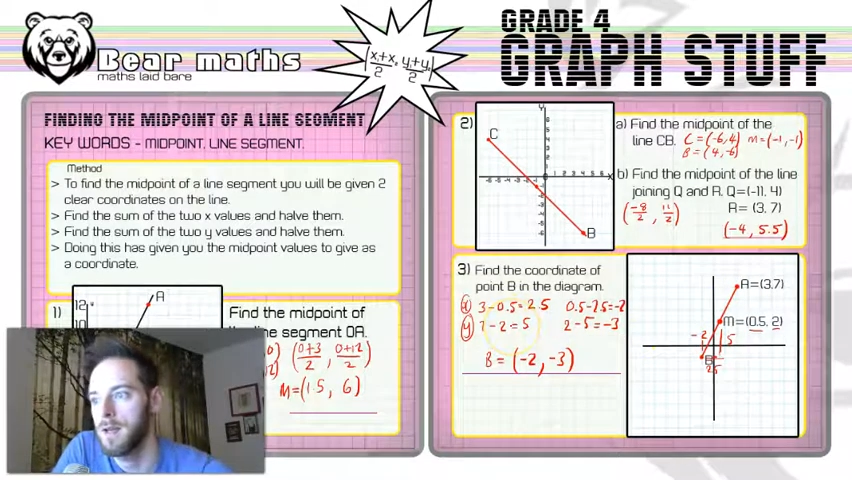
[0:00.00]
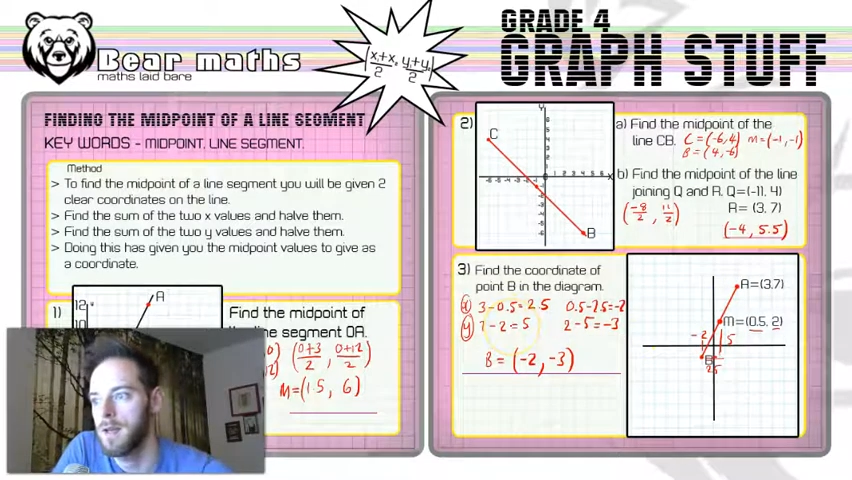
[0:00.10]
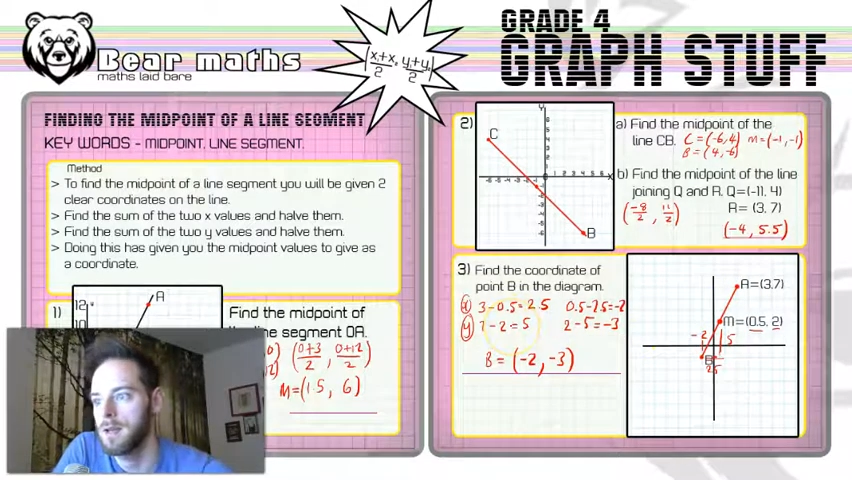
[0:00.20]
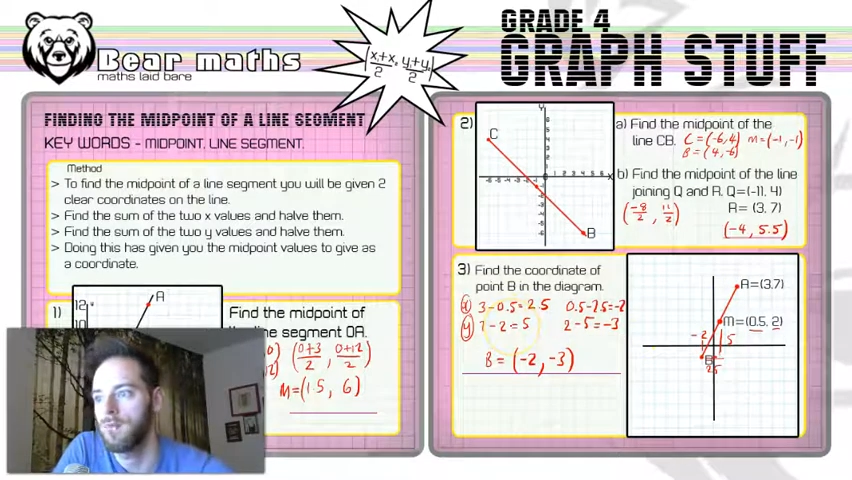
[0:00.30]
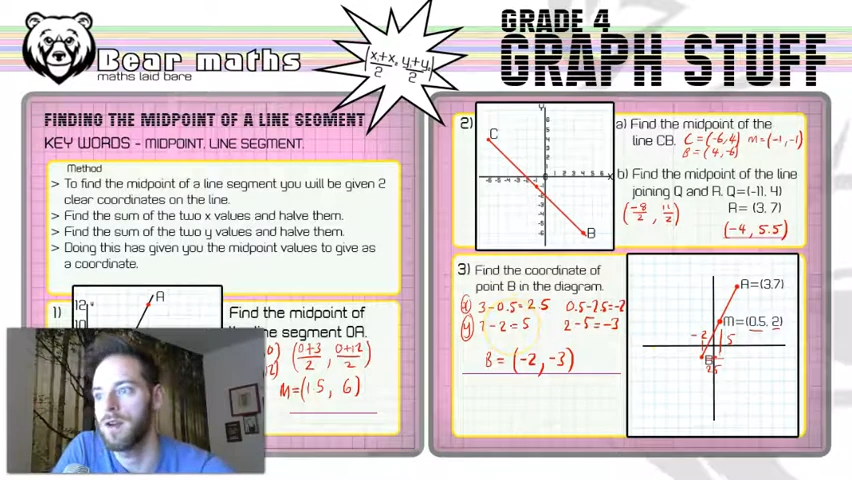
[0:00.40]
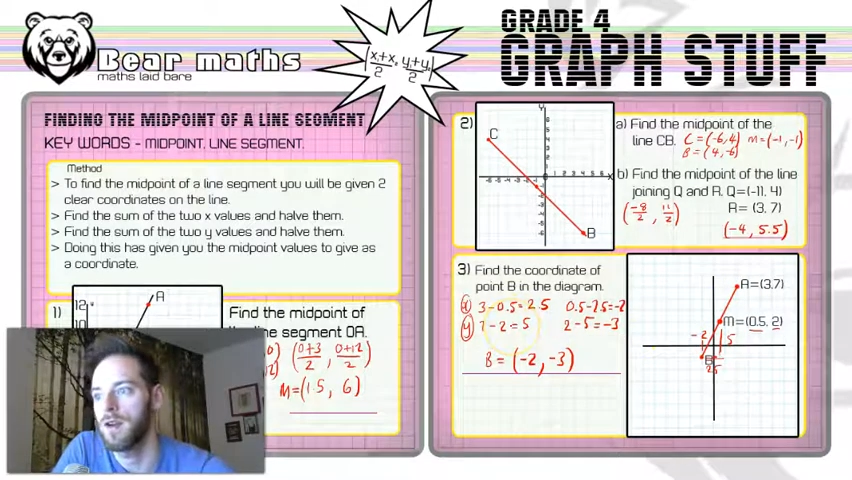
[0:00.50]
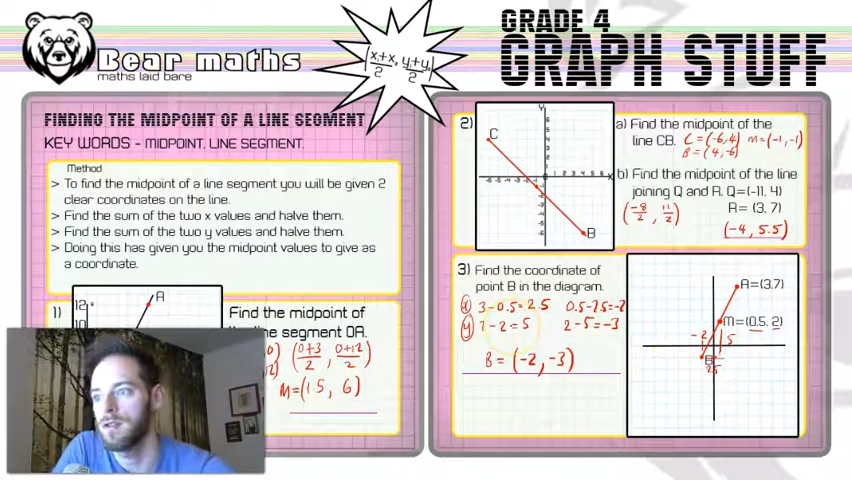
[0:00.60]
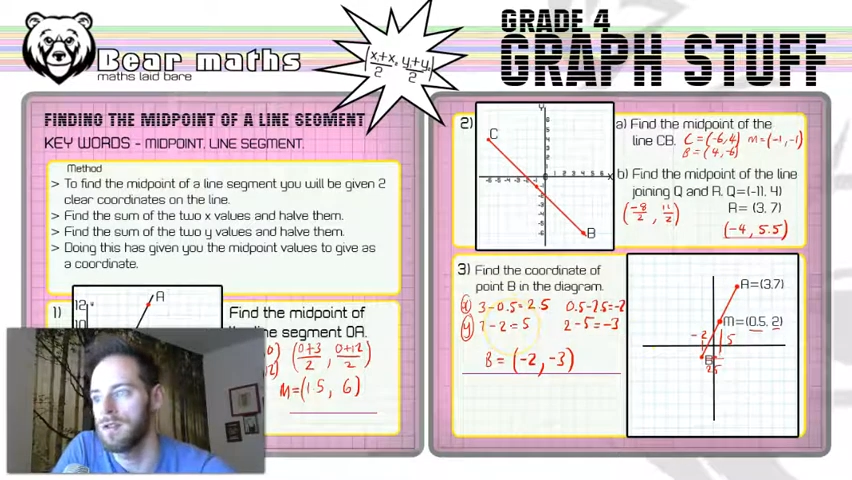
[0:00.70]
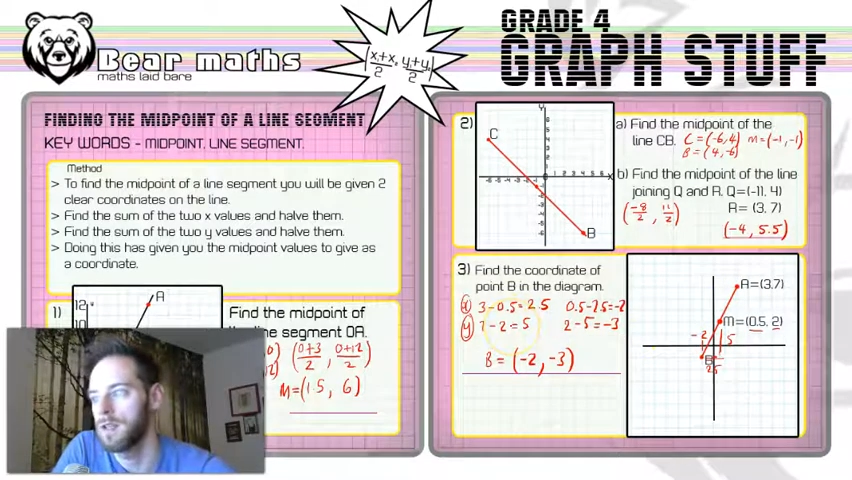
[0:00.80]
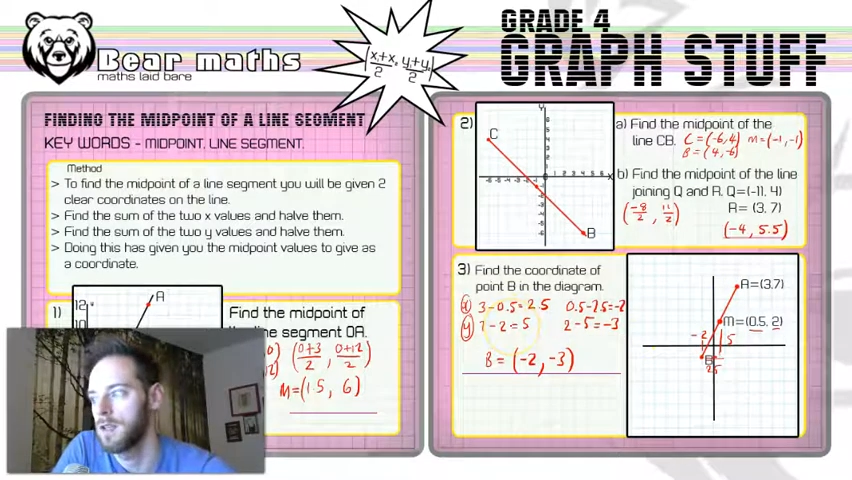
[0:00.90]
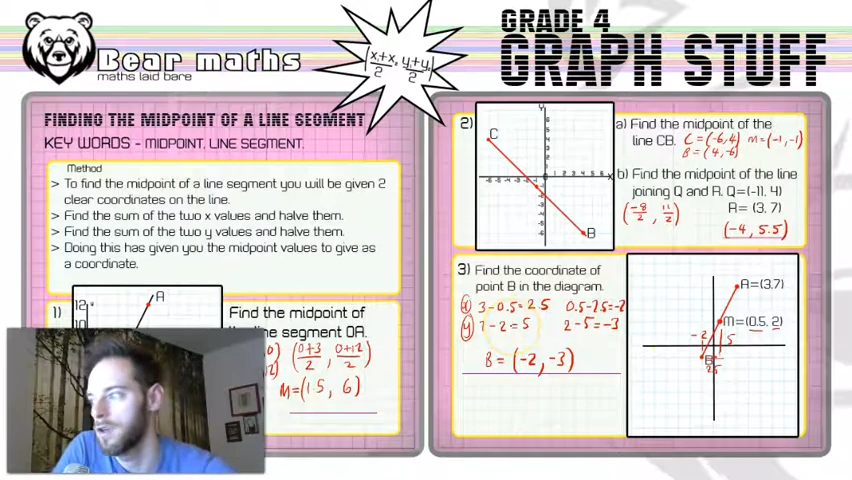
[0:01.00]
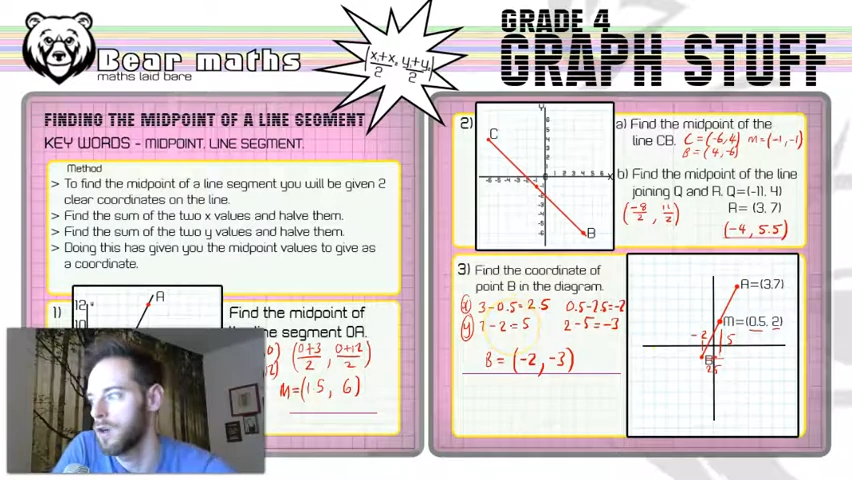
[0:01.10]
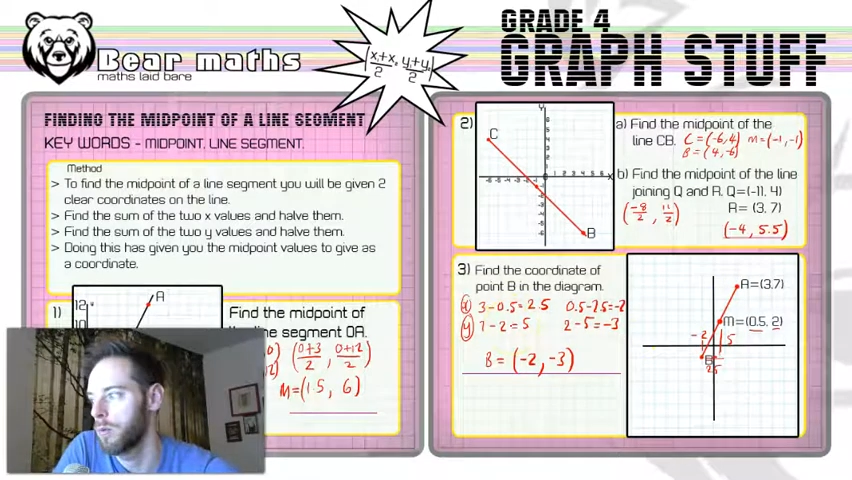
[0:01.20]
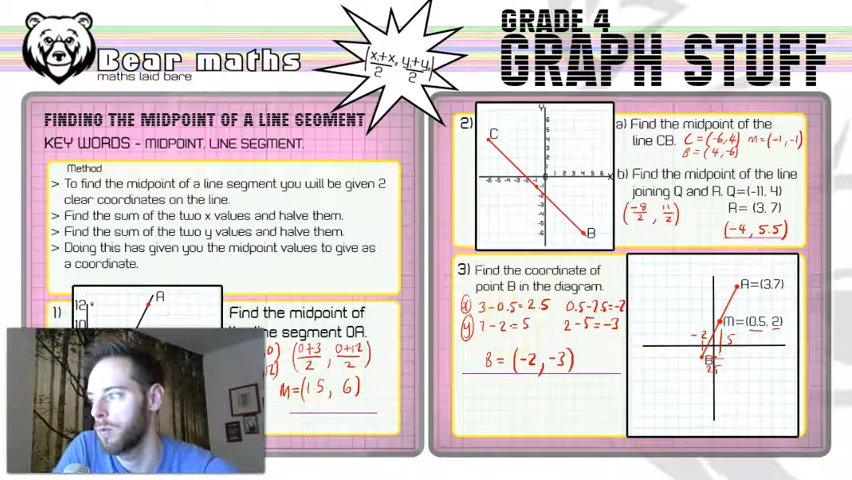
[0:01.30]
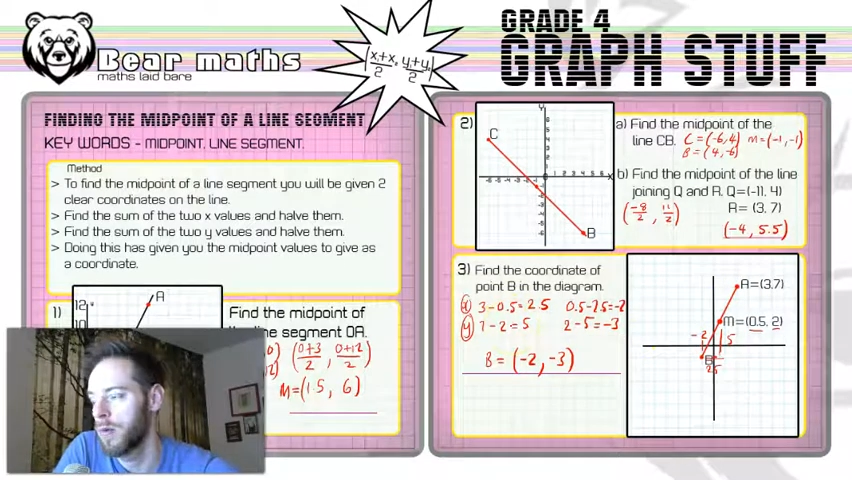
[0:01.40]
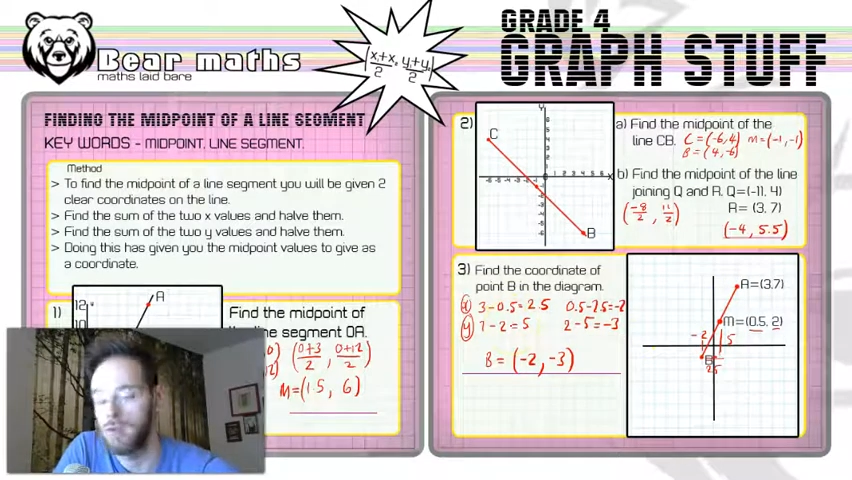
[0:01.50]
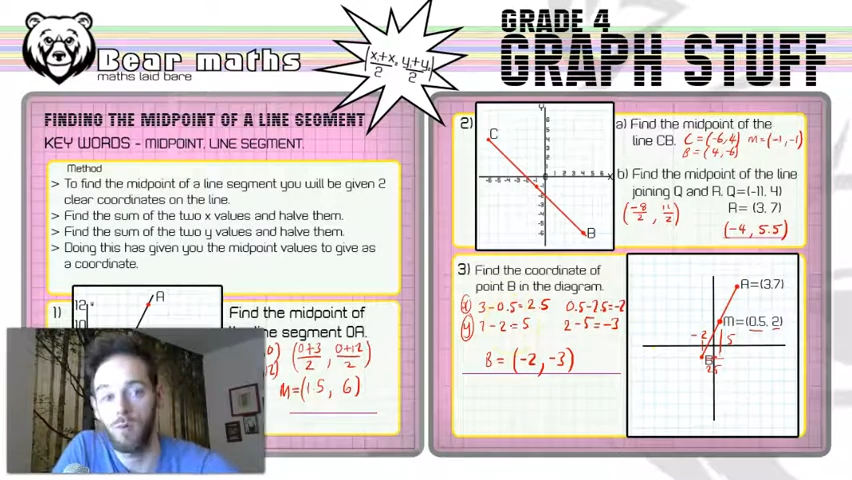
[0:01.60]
That's inversing operation.